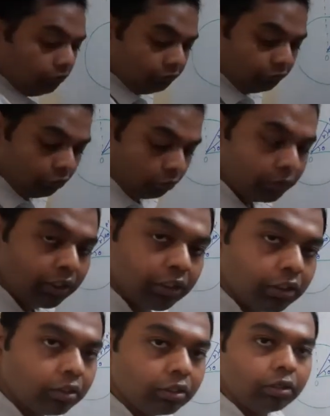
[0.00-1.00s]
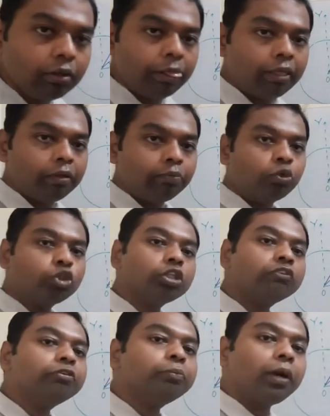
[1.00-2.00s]
from the motion
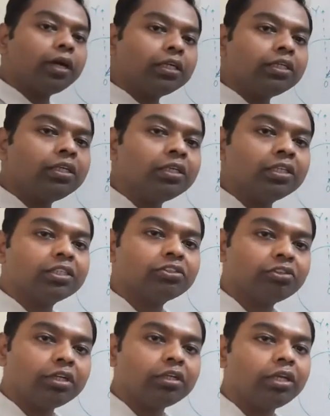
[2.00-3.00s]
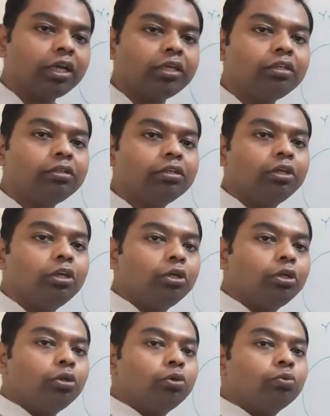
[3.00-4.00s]
of a particle in a straight line,
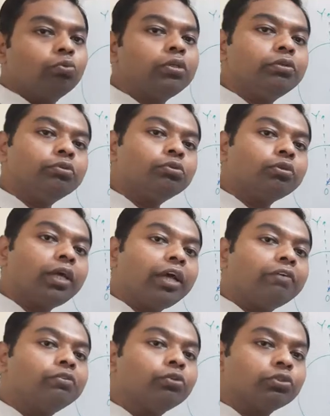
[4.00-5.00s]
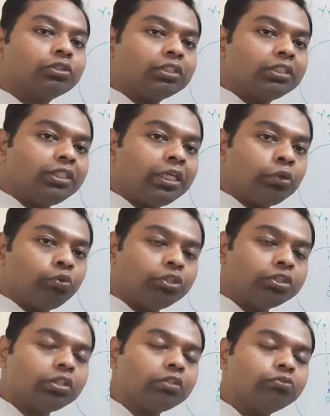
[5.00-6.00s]
we used to have those three
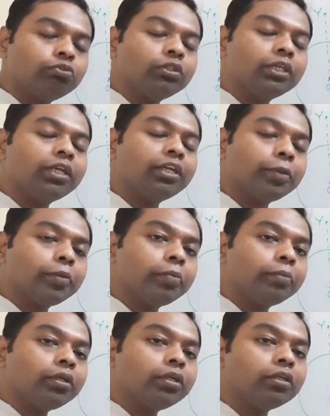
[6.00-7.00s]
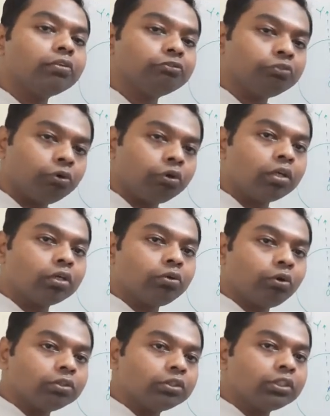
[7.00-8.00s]
equations, if we can remember, for a
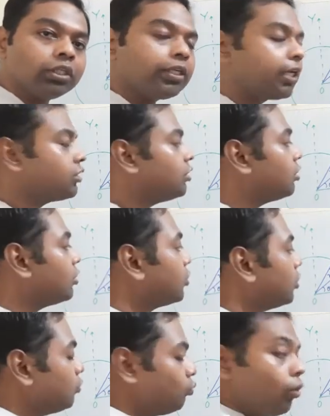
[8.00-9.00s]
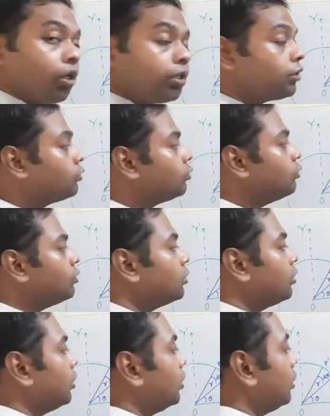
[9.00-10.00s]
constant acceleration. What are those?
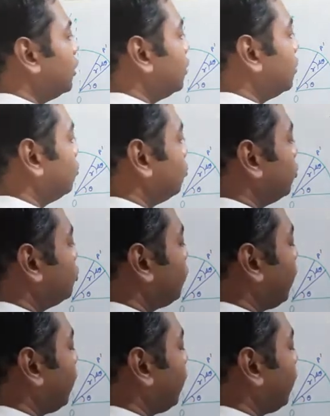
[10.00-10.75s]
Those